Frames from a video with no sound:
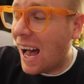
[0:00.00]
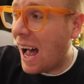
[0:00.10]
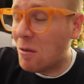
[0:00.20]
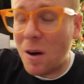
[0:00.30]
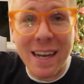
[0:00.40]

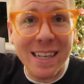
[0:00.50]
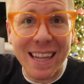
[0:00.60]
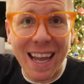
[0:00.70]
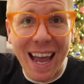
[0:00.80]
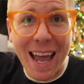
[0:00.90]
I will end it
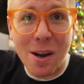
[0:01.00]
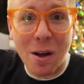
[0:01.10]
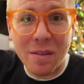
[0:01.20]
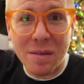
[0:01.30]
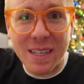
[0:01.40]
like I end
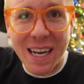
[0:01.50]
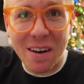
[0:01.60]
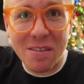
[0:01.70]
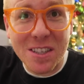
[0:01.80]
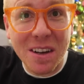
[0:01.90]
all of them. Take
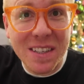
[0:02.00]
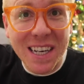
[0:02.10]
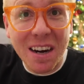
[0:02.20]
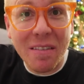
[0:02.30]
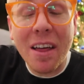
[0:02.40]
care of yourself,
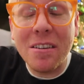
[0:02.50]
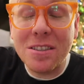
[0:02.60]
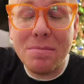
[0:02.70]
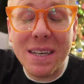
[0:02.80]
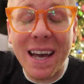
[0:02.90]
take care of
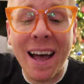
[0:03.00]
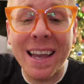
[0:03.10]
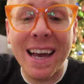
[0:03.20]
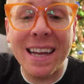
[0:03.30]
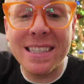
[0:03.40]
others, and be
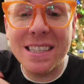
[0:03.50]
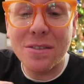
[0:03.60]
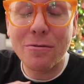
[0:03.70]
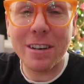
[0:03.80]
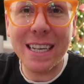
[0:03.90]
kind. Kindness
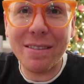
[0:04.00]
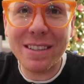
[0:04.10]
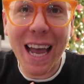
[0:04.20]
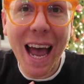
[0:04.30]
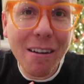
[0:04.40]
is free. Give
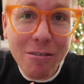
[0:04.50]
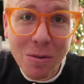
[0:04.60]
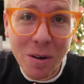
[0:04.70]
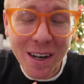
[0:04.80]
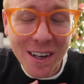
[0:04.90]
it to
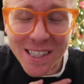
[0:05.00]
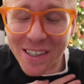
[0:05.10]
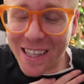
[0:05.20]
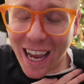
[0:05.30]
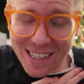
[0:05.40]
everyone.
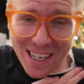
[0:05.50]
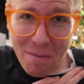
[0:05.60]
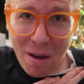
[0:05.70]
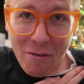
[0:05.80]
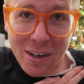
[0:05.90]
Until next
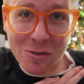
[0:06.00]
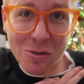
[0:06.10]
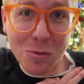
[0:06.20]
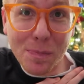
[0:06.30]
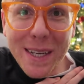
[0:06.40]
time, my friends,
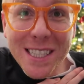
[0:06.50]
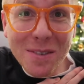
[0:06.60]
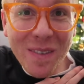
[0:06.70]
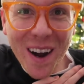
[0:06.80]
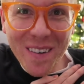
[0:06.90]
which will be
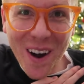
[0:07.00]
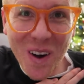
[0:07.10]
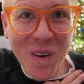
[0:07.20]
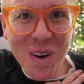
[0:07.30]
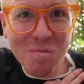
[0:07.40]

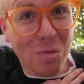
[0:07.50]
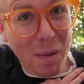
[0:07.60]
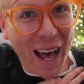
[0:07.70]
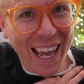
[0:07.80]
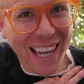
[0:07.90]
tomorrow. Bye-bye.